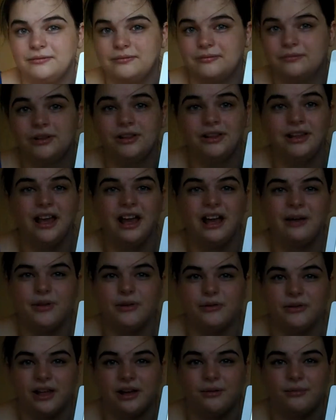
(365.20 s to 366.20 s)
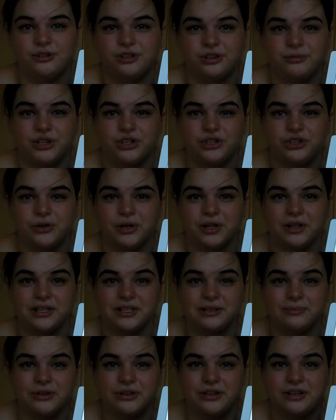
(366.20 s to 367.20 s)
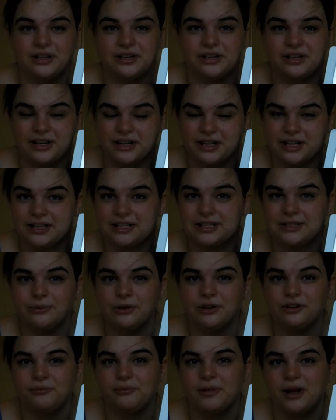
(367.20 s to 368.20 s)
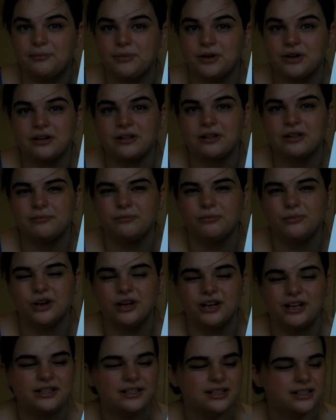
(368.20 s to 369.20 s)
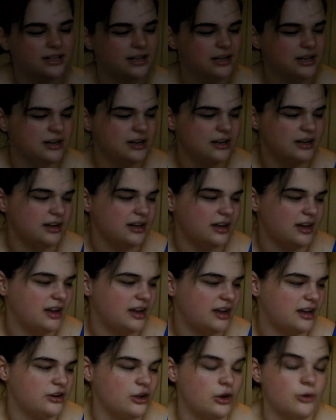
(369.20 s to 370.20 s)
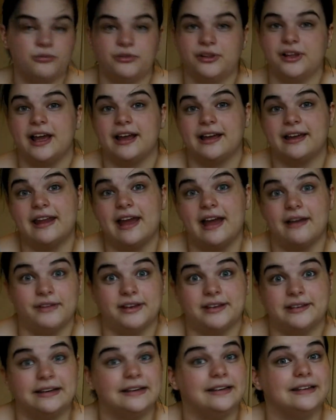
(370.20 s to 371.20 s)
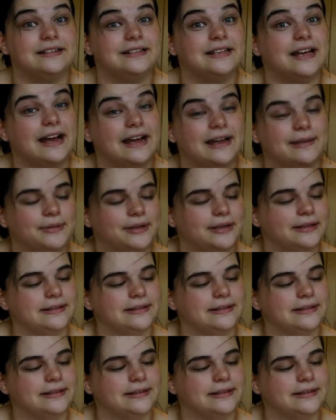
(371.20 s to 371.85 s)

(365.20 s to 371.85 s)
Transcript: really happy with how much I'm enjoying this book. It is one of my book club reads, and hopefully I can have it done in time.